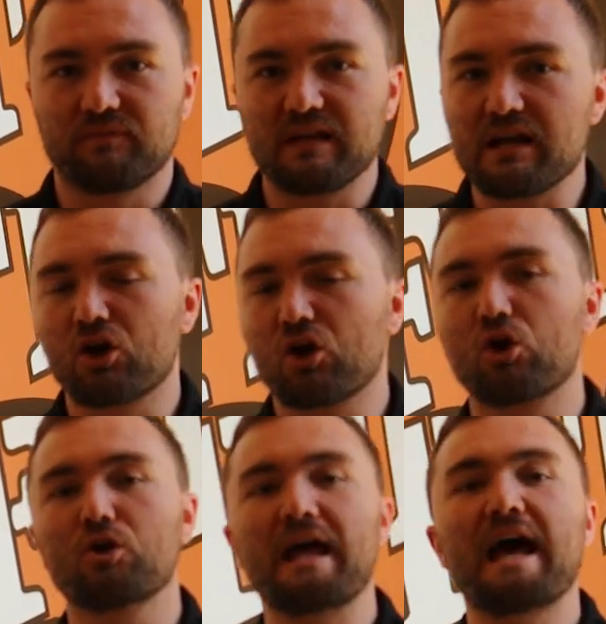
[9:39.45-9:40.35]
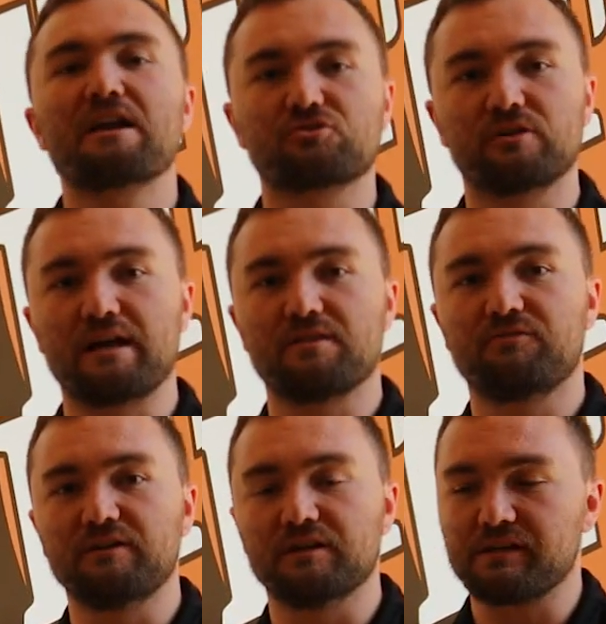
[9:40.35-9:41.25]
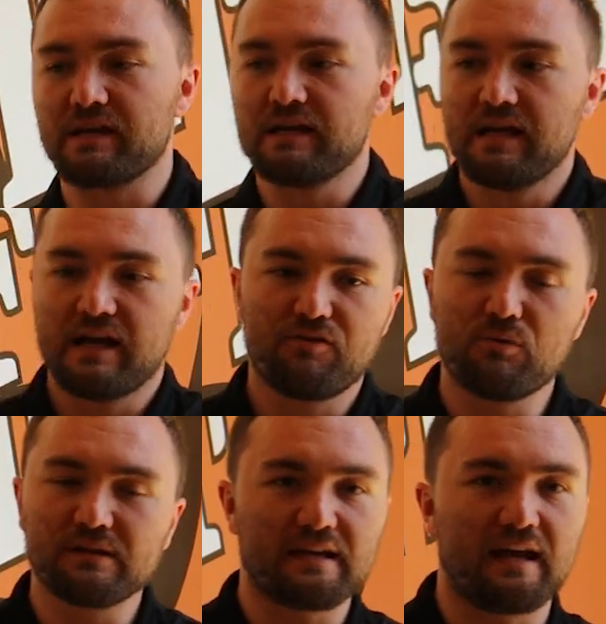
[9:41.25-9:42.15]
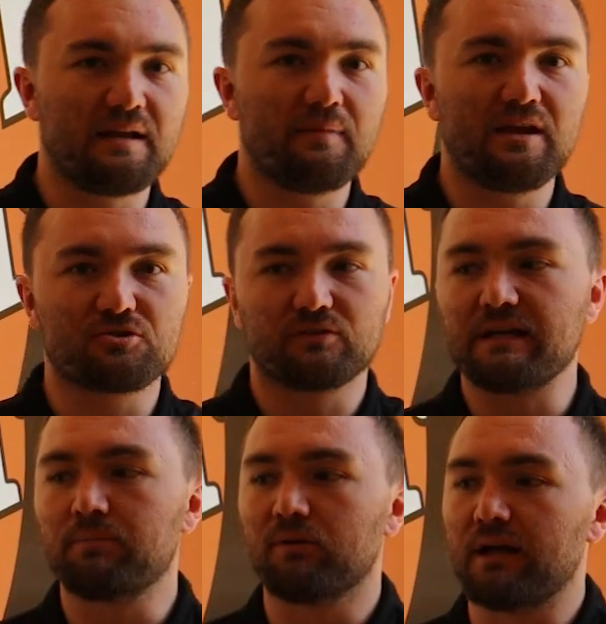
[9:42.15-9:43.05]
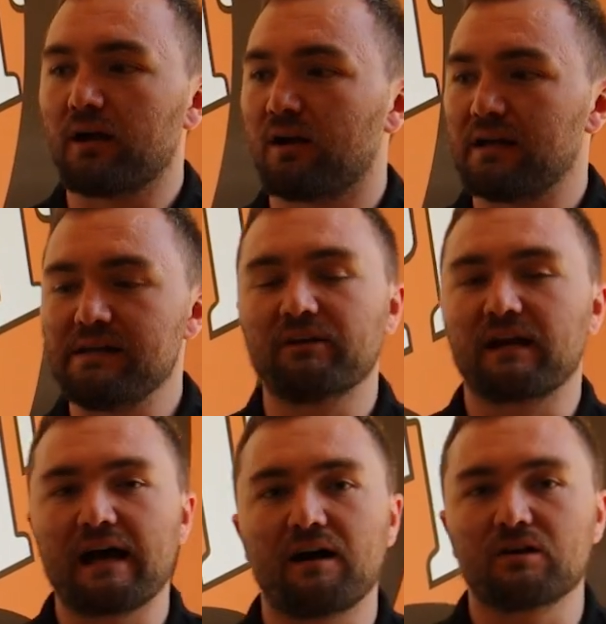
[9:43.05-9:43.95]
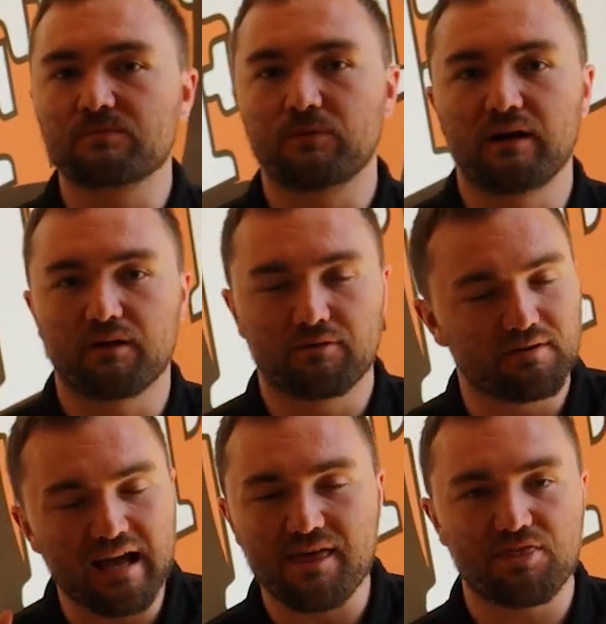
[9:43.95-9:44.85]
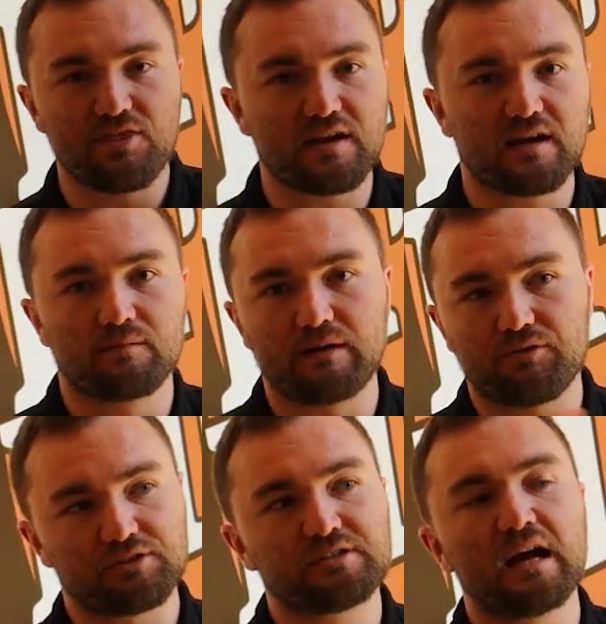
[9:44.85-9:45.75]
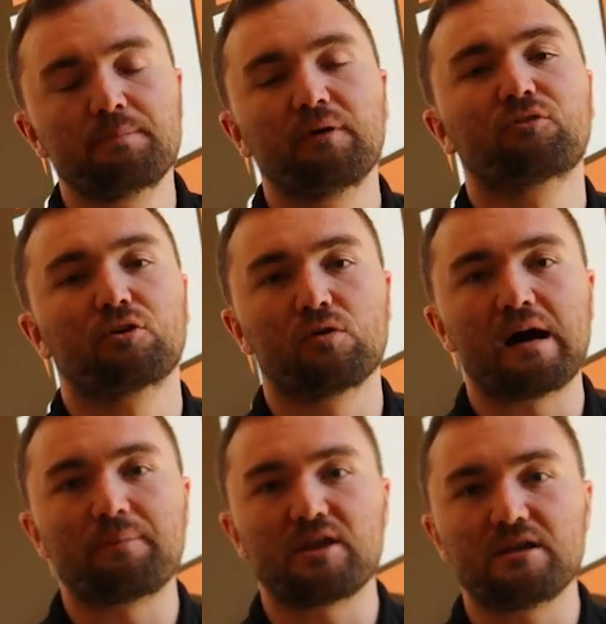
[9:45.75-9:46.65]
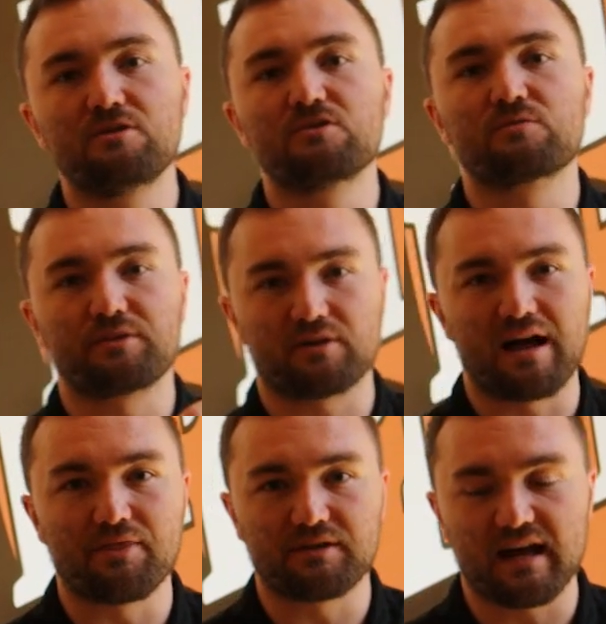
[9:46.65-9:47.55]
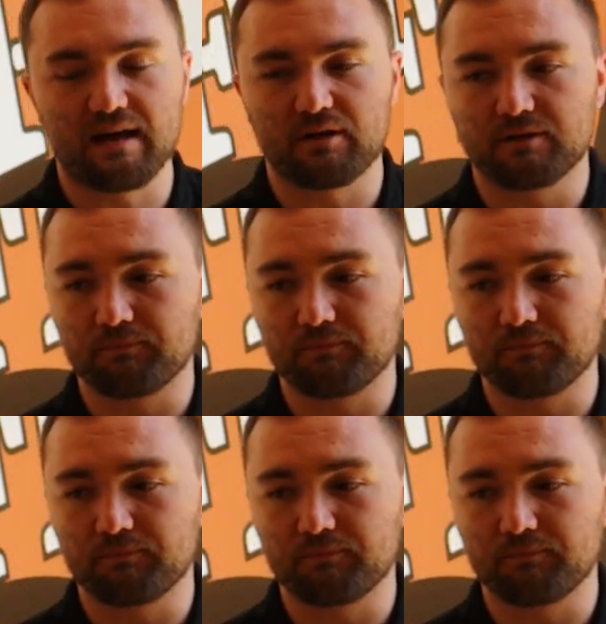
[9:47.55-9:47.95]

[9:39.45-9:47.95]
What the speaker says: They occur naturally on the field. If you went to any major league player, even a college player, they're not thinking about the type of crow hop they use when they're on the diamond.